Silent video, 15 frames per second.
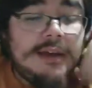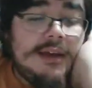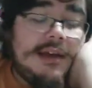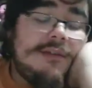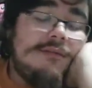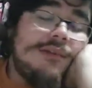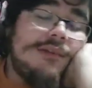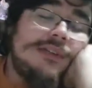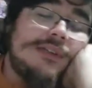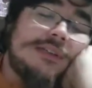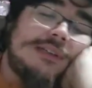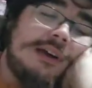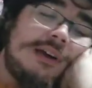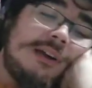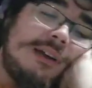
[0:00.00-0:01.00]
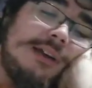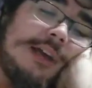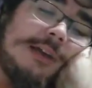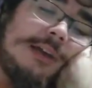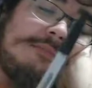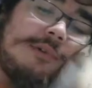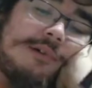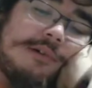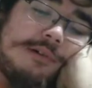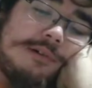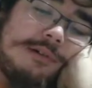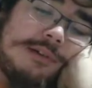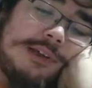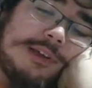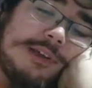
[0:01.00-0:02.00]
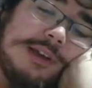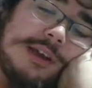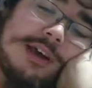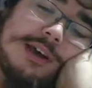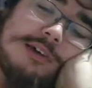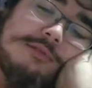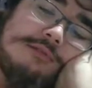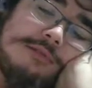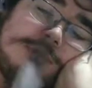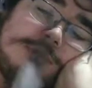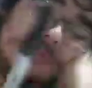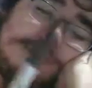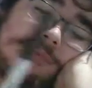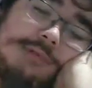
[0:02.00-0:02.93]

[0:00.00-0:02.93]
Every Sunday morning I would